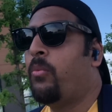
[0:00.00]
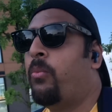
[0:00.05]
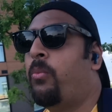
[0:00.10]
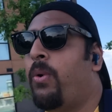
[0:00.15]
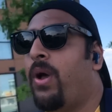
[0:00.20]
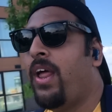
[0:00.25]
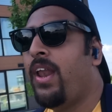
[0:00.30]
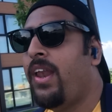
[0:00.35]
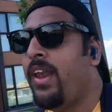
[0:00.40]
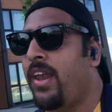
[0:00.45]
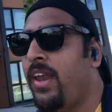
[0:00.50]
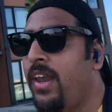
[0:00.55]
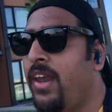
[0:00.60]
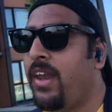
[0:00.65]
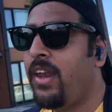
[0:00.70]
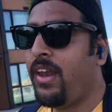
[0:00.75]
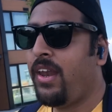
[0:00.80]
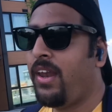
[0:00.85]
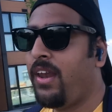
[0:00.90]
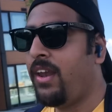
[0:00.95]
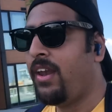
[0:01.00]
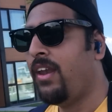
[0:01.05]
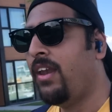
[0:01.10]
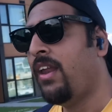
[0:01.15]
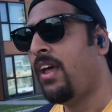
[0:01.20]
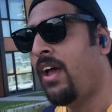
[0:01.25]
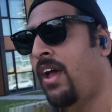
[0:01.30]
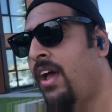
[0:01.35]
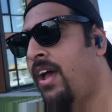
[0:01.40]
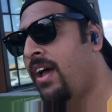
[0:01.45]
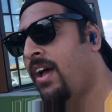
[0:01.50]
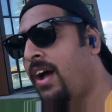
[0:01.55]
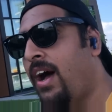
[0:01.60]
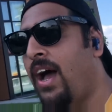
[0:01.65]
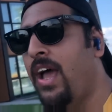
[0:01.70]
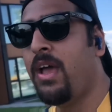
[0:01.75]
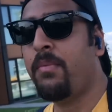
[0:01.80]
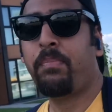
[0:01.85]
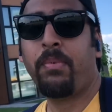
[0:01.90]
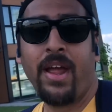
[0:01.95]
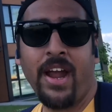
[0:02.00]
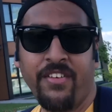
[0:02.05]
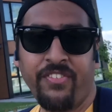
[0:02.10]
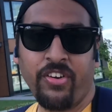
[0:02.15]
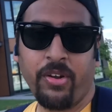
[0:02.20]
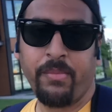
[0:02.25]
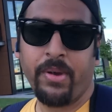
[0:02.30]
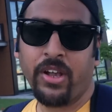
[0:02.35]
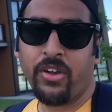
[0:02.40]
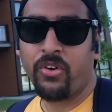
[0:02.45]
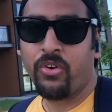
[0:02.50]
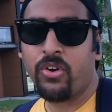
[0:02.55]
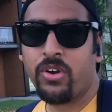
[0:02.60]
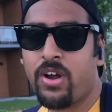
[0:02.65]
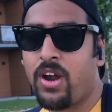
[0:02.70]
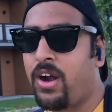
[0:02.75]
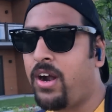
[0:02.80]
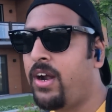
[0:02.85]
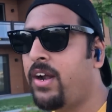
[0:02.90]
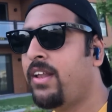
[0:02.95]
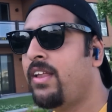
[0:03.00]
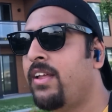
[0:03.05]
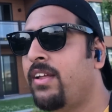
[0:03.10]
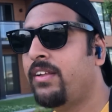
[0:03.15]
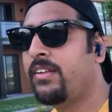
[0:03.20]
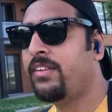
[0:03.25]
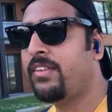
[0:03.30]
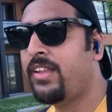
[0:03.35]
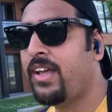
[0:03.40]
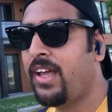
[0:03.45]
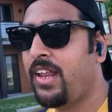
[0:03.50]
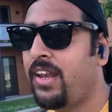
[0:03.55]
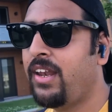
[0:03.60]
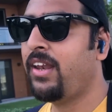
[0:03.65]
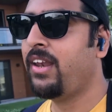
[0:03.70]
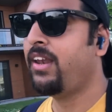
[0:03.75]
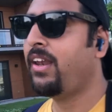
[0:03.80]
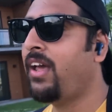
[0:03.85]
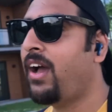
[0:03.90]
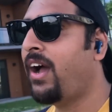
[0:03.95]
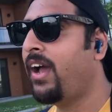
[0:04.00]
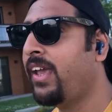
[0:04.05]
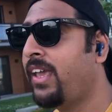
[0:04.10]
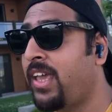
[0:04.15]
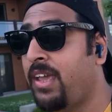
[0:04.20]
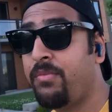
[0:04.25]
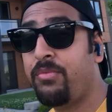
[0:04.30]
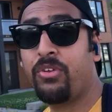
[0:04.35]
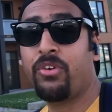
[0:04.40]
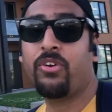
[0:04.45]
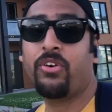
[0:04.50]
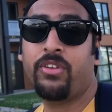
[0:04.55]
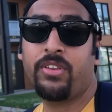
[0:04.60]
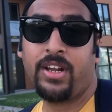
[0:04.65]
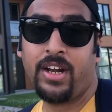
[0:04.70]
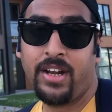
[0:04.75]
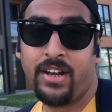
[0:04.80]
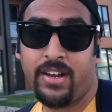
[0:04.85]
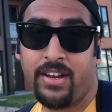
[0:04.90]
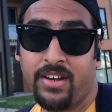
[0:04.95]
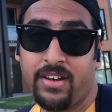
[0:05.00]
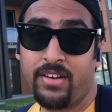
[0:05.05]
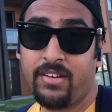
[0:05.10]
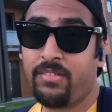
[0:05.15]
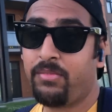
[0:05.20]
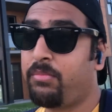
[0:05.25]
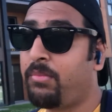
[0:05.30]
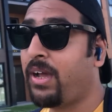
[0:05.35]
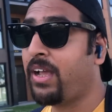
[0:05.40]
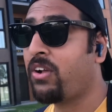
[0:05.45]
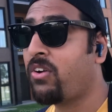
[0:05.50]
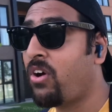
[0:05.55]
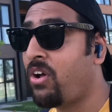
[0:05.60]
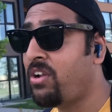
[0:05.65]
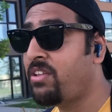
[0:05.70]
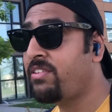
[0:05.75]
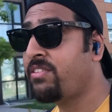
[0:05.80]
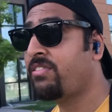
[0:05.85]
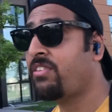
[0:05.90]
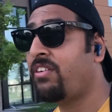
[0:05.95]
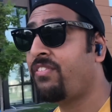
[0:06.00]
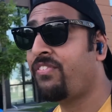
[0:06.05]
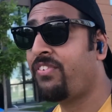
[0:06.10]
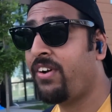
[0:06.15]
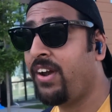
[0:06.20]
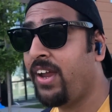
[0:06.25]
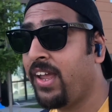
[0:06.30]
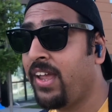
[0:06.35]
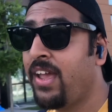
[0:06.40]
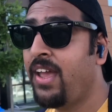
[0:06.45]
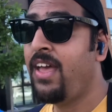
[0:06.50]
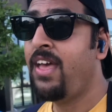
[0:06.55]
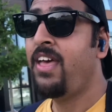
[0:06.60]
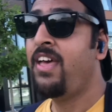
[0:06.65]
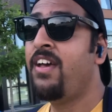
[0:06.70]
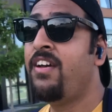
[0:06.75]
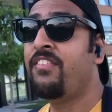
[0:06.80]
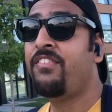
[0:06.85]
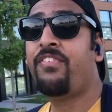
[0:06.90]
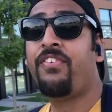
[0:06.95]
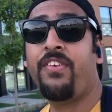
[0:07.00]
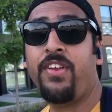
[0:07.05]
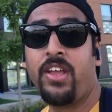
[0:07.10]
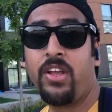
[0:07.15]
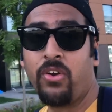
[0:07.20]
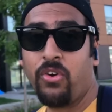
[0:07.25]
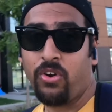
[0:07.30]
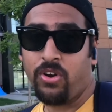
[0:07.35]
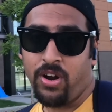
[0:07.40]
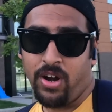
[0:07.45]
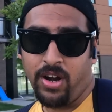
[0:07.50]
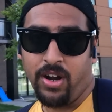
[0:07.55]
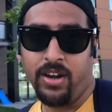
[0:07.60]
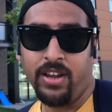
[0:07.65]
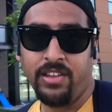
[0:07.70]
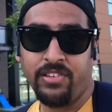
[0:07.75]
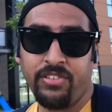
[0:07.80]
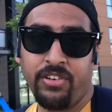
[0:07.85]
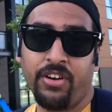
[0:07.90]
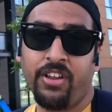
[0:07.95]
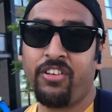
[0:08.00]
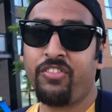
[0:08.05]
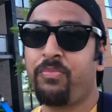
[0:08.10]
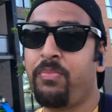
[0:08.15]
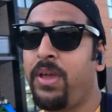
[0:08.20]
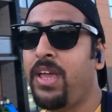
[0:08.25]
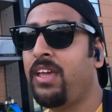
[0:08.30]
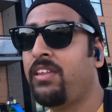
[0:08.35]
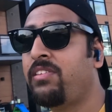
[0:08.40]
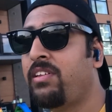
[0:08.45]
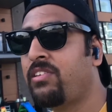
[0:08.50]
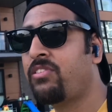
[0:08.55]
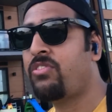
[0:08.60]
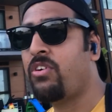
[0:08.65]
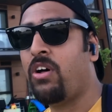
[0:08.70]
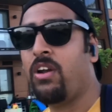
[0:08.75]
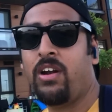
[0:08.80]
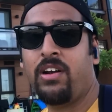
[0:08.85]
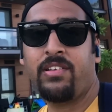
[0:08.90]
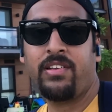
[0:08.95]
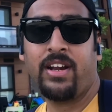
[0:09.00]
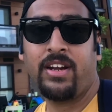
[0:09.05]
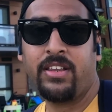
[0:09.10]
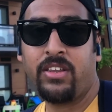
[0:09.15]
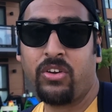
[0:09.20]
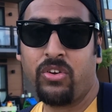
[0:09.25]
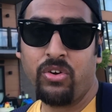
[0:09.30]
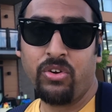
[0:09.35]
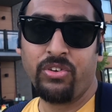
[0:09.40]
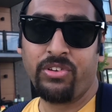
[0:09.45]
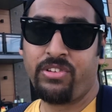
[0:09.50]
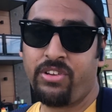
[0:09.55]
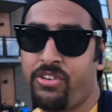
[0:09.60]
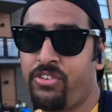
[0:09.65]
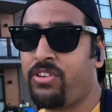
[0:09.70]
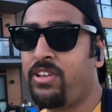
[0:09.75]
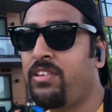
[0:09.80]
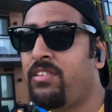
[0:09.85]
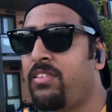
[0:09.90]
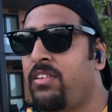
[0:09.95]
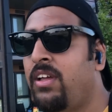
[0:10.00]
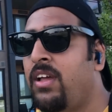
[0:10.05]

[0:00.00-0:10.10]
When I applied for my Go card, then I came to know that my college is offering free Go card. Instead of paying $6 at the Go stations,